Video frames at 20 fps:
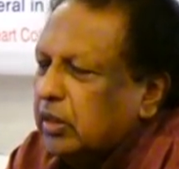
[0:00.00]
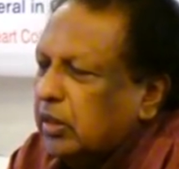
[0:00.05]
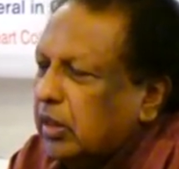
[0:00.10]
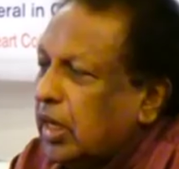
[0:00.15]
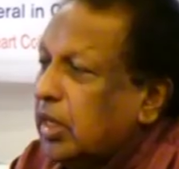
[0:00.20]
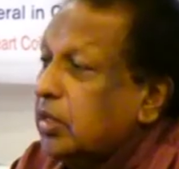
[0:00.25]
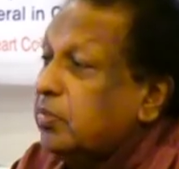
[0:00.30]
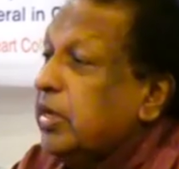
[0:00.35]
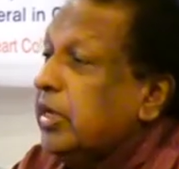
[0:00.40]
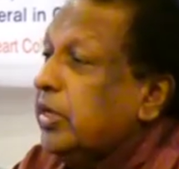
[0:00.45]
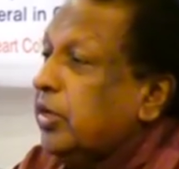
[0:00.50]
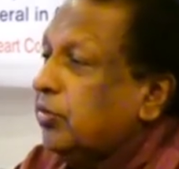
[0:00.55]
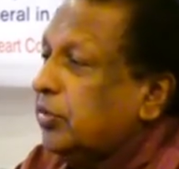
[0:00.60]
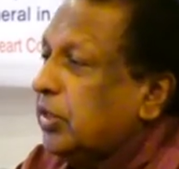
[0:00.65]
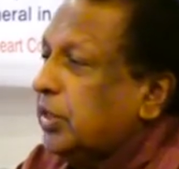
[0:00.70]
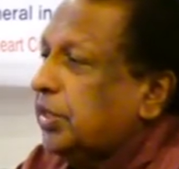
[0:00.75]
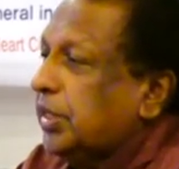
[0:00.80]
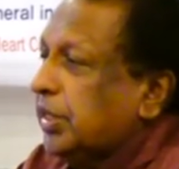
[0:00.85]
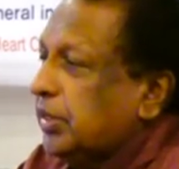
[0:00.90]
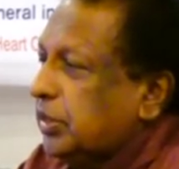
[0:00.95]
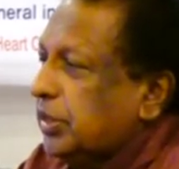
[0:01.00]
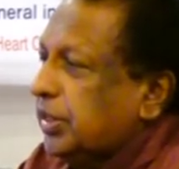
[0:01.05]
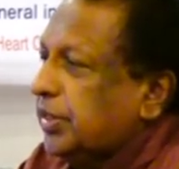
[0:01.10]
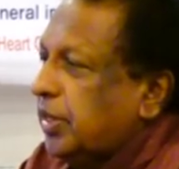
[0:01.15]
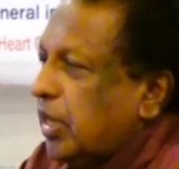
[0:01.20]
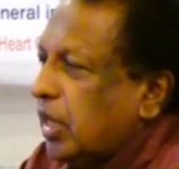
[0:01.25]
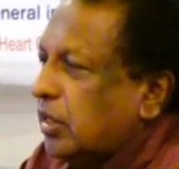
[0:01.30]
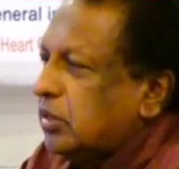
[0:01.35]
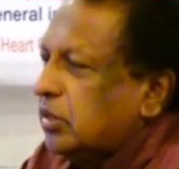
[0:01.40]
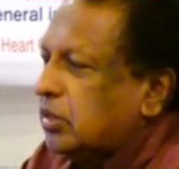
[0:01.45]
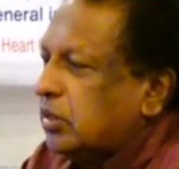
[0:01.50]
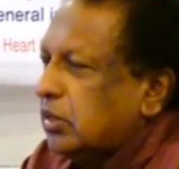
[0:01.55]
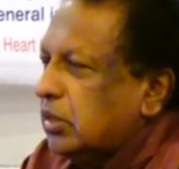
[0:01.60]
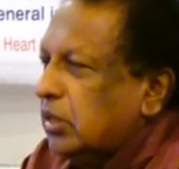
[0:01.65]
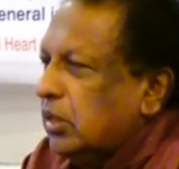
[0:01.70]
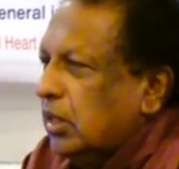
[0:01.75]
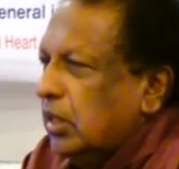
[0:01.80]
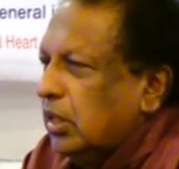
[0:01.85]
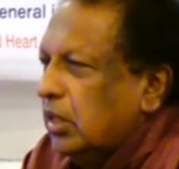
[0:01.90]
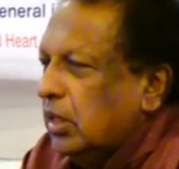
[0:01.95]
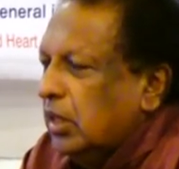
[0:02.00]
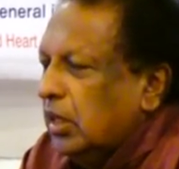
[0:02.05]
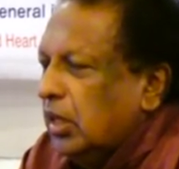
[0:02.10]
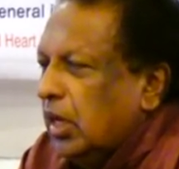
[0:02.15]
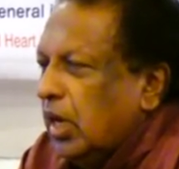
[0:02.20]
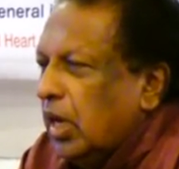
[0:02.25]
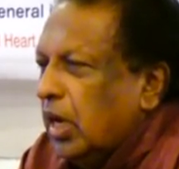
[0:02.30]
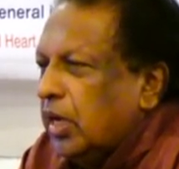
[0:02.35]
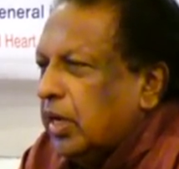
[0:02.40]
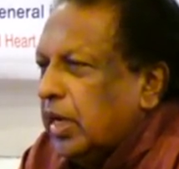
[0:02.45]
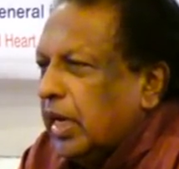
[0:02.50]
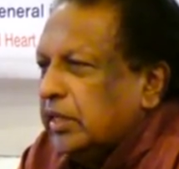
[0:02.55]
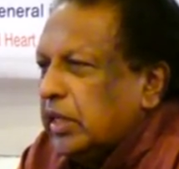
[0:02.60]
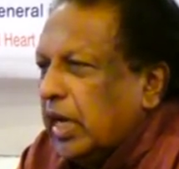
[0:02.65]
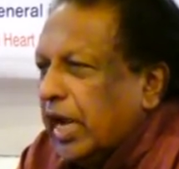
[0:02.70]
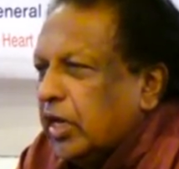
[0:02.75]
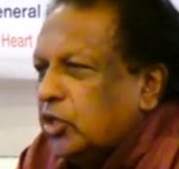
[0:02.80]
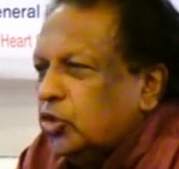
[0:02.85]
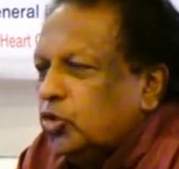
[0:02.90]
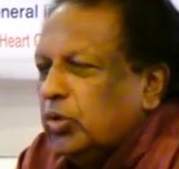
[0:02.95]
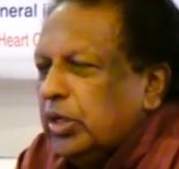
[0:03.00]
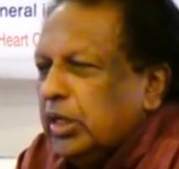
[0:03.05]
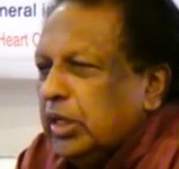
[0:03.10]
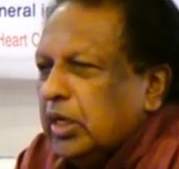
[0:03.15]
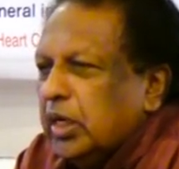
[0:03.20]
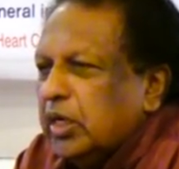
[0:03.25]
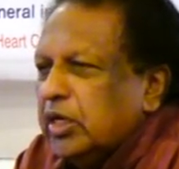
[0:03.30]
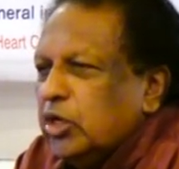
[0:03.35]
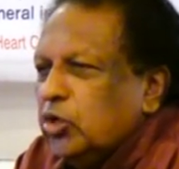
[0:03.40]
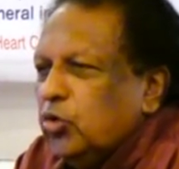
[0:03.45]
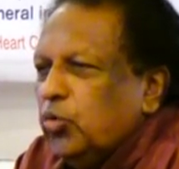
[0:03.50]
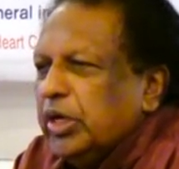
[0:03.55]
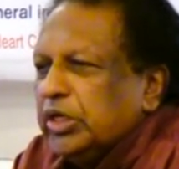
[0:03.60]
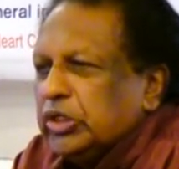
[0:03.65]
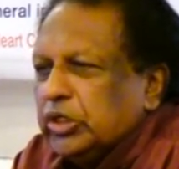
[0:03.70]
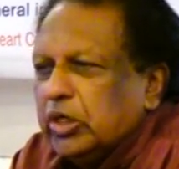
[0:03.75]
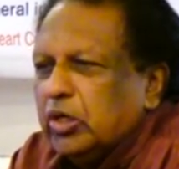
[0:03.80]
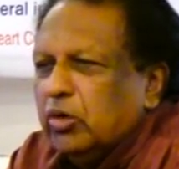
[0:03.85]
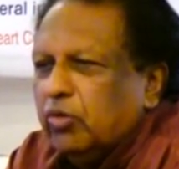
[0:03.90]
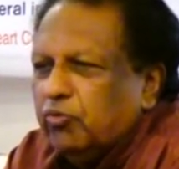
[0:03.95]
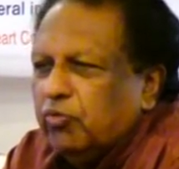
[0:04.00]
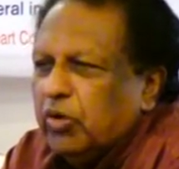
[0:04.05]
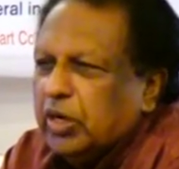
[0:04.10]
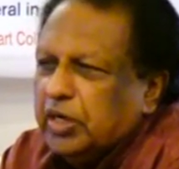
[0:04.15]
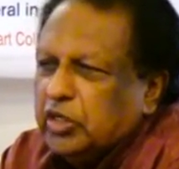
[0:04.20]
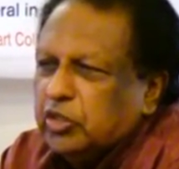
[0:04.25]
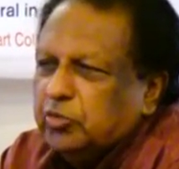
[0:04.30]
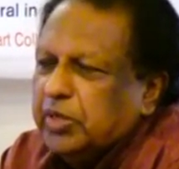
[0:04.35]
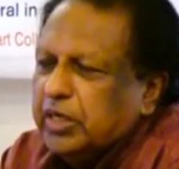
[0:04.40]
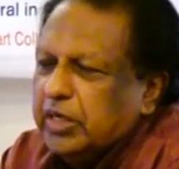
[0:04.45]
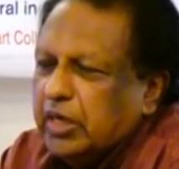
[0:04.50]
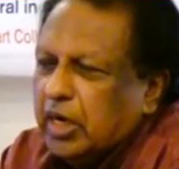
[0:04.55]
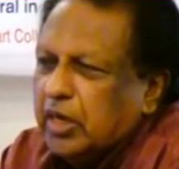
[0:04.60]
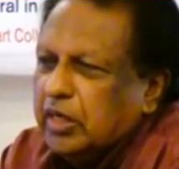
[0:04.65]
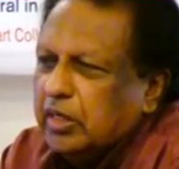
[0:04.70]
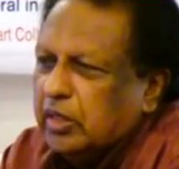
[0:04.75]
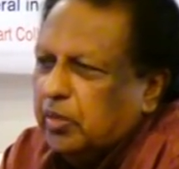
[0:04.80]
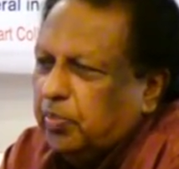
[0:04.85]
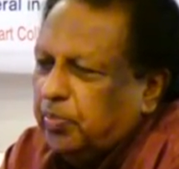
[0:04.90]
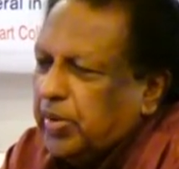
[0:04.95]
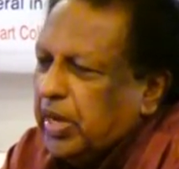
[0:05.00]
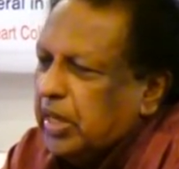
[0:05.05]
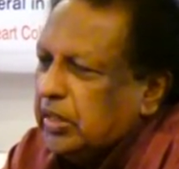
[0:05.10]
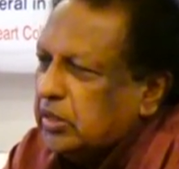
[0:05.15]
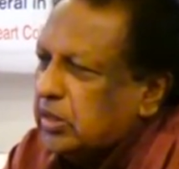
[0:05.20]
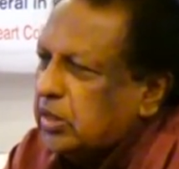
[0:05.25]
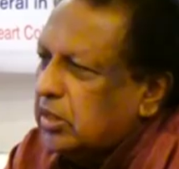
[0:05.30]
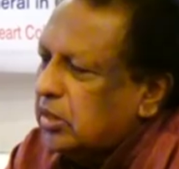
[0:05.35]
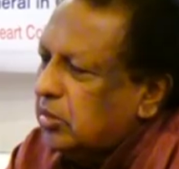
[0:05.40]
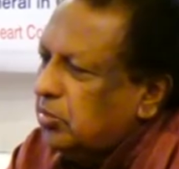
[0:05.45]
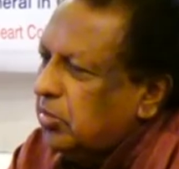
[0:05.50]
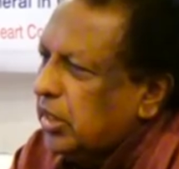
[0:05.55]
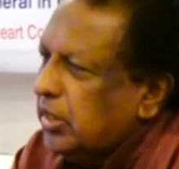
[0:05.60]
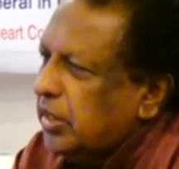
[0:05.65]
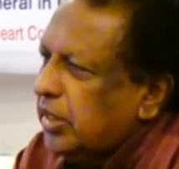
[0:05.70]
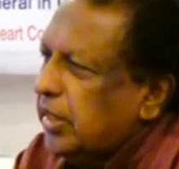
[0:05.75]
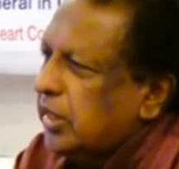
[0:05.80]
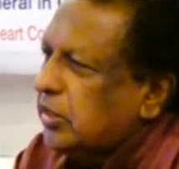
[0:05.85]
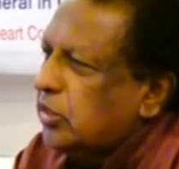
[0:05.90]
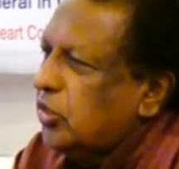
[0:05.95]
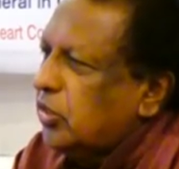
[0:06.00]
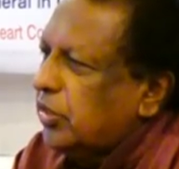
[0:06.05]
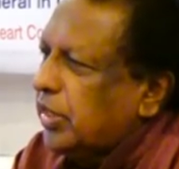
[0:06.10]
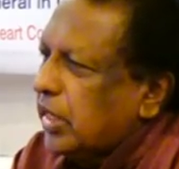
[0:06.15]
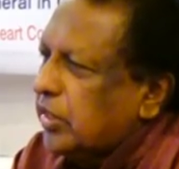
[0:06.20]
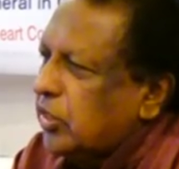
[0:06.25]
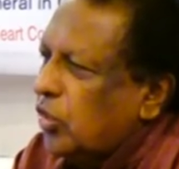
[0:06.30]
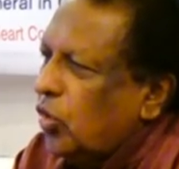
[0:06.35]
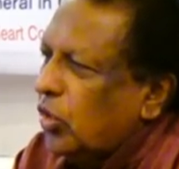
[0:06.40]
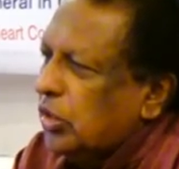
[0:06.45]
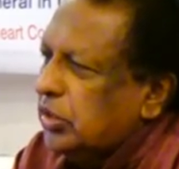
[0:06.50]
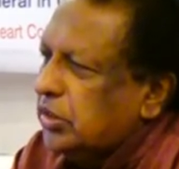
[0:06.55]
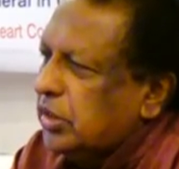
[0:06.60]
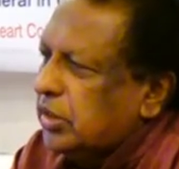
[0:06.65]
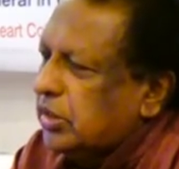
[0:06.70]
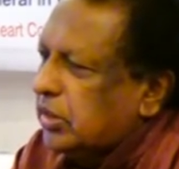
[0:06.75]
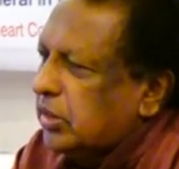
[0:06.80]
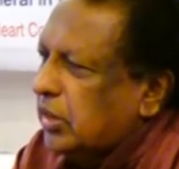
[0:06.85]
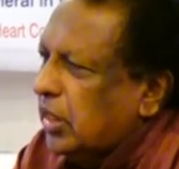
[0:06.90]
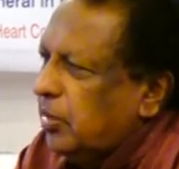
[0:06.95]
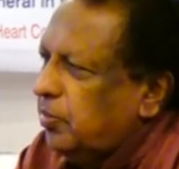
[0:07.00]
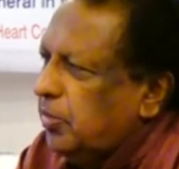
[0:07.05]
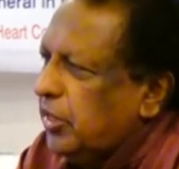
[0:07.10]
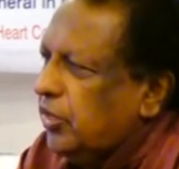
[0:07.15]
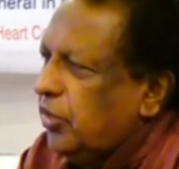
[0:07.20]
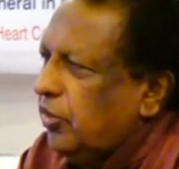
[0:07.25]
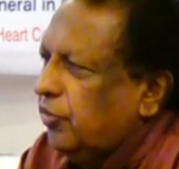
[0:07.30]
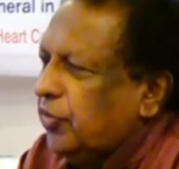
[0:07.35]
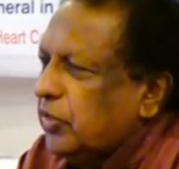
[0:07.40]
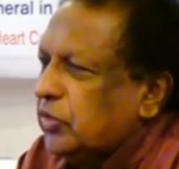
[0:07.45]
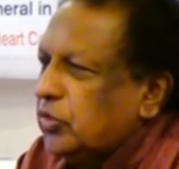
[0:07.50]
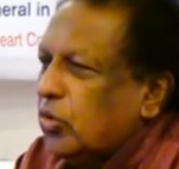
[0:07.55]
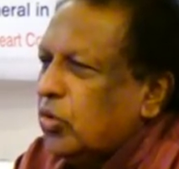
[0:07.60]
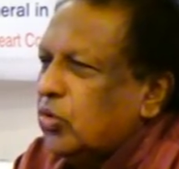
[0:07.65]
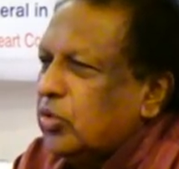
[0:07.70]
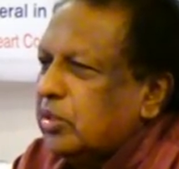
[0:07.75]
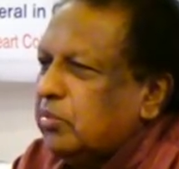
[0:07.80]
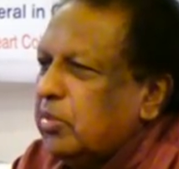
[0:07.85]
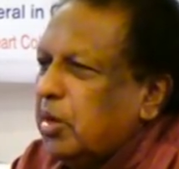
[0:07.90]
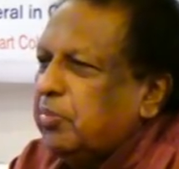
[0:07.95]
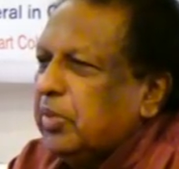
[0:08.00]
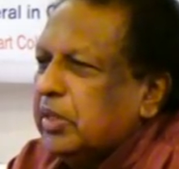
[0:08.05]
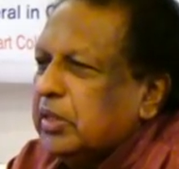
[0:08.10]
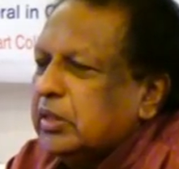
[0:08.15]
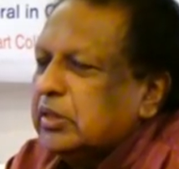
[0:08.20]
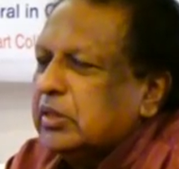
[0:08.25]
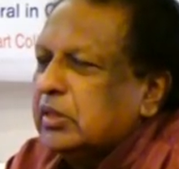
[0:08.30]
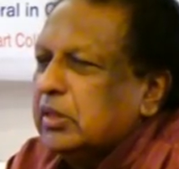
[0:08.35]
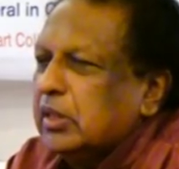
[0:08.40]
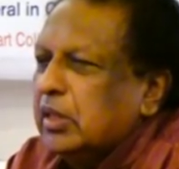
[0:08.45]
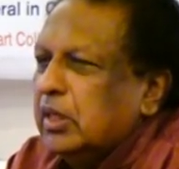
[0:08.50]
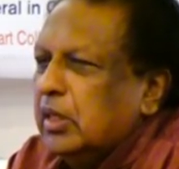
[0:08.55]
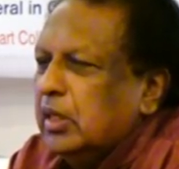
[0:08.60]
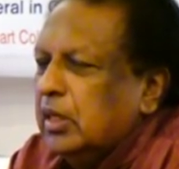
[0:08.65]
Like many of the things he does, are actually a continuation of what has been done in the past. But he does not acknowledge it, and many of us don't remember this.